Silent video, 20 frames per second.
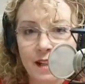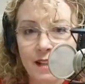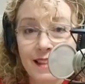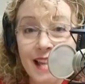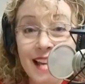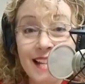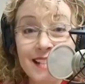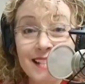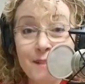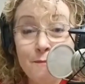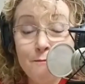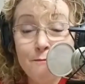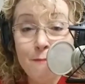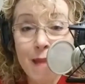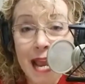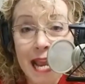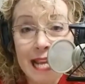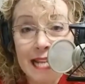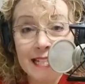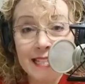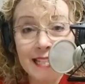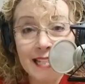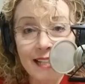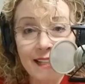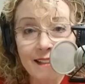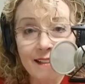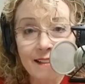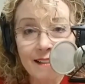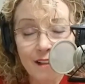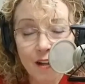That is
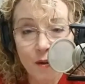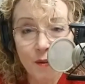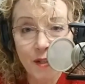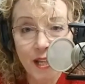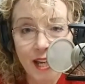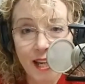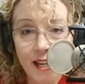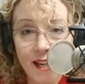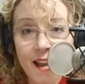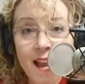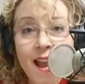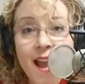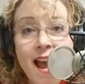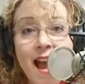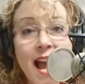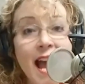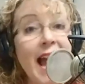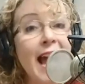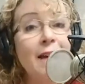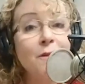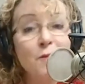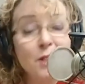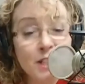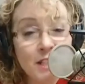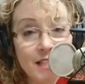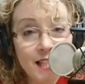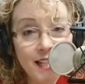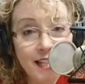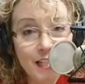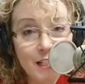amazing, okay? I had one
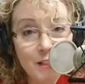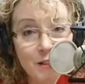client